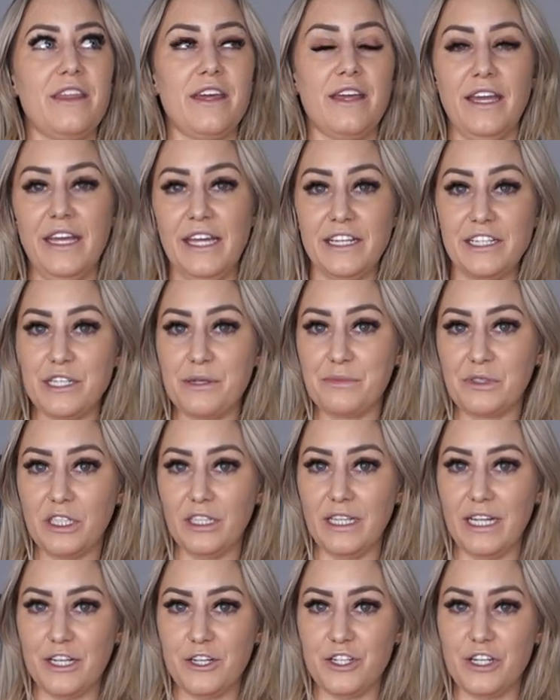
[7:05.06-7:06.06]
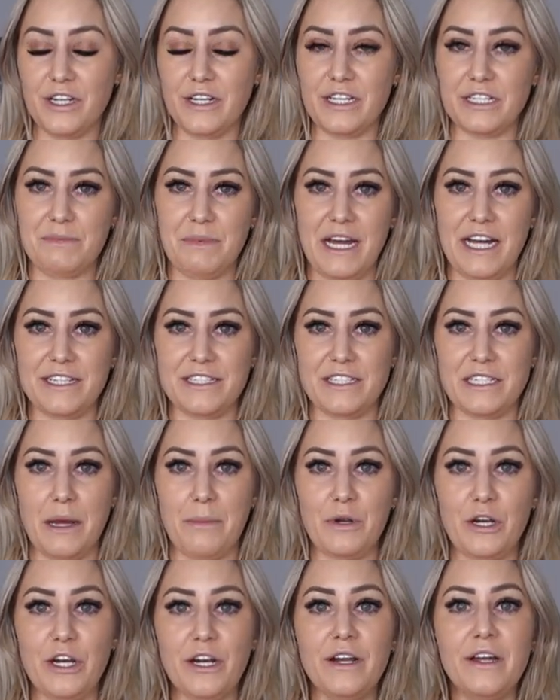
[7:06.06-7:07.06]
the Kingdom collection this past
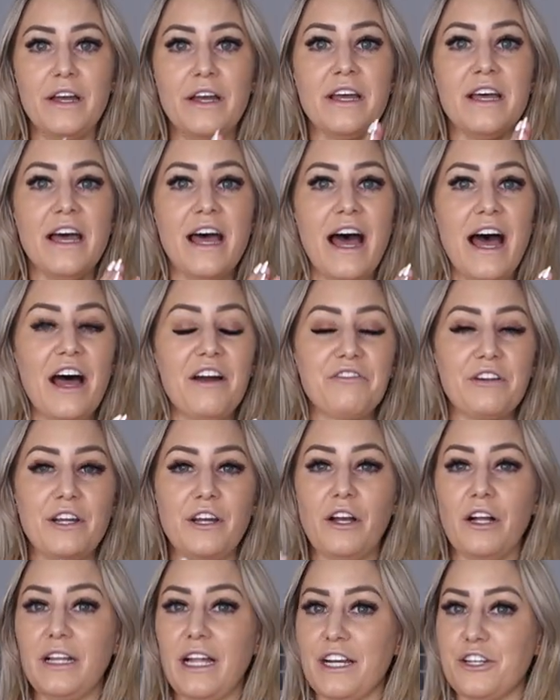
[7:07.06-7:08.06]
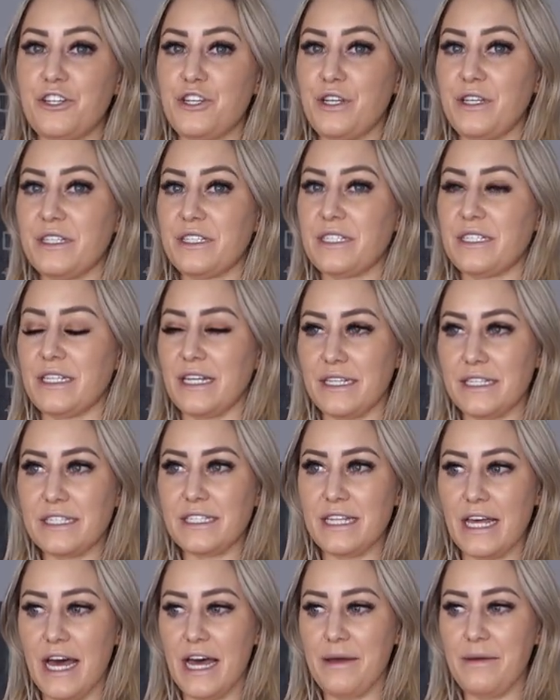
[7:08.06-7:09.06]
summer, every collection
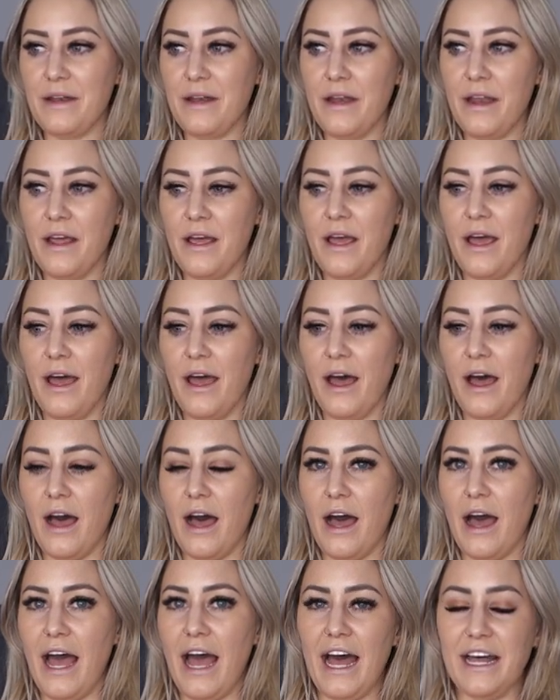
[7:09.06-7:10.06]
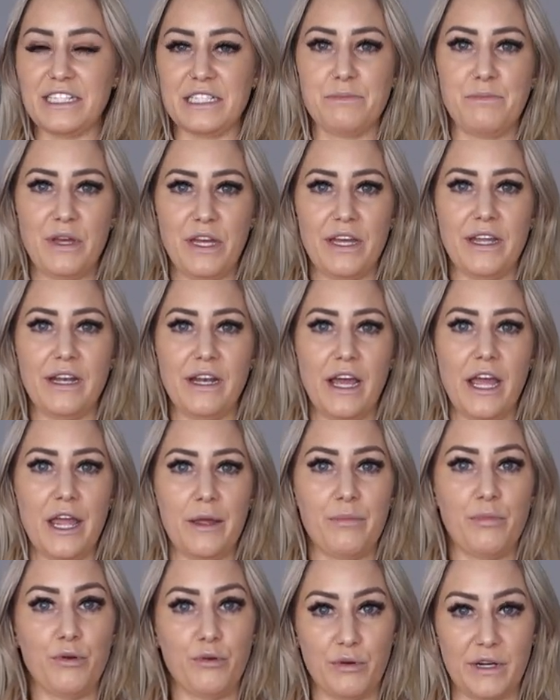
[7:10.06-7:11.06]
since then has been
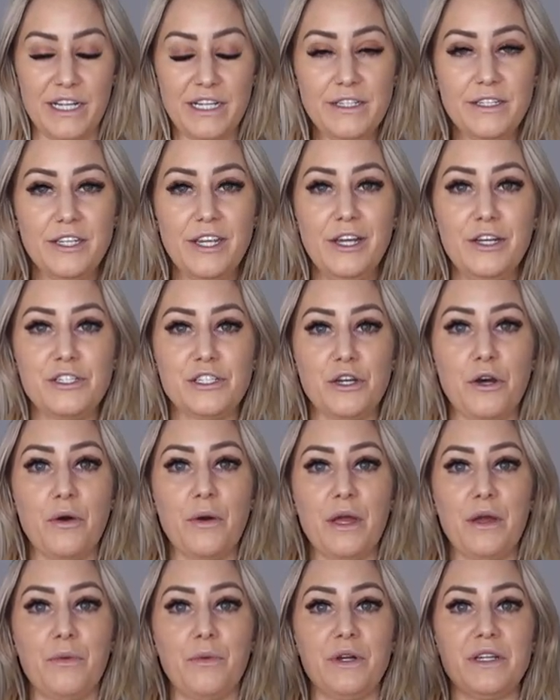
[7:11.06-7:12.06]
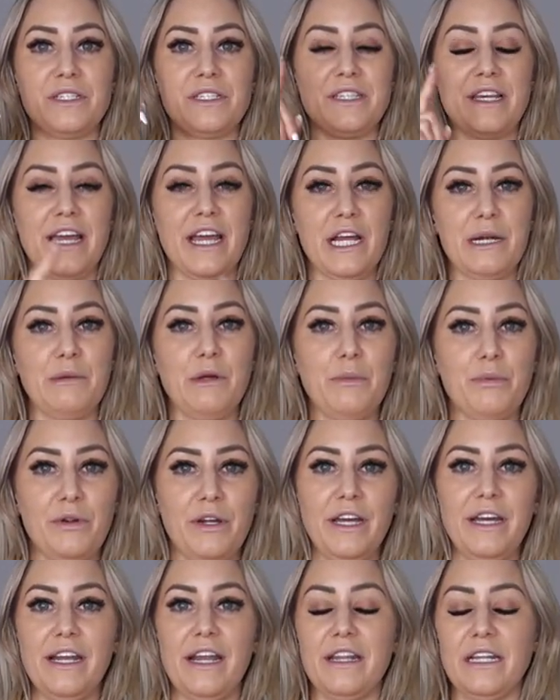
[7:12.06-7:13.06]
a print. So it was the animal
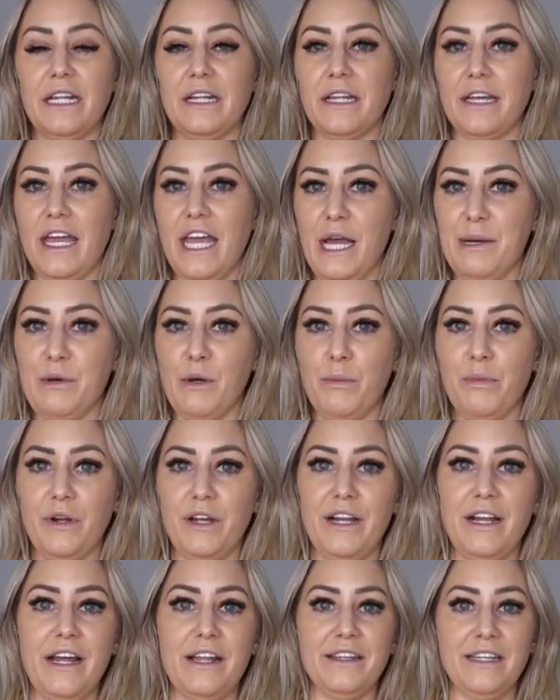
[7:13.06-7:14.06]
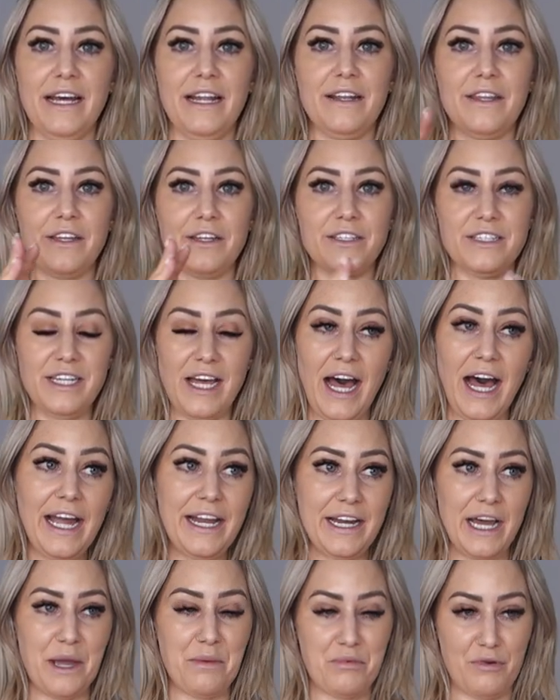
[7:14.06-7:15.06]
print and then the camo print and then the
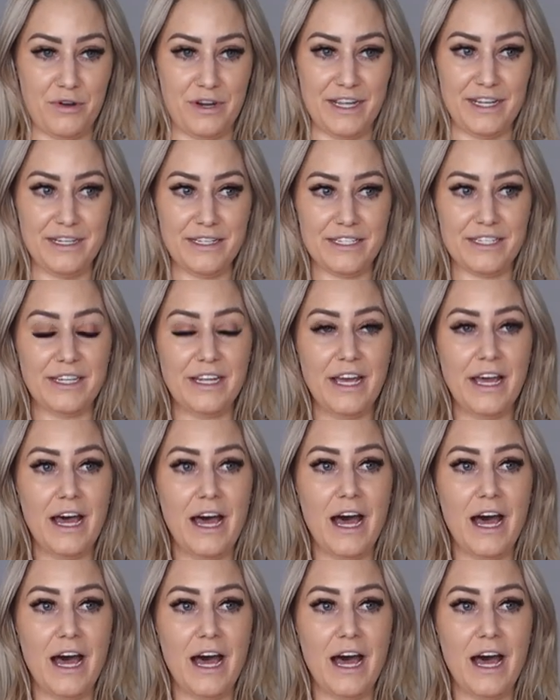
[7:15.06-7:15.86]
tie-dye print.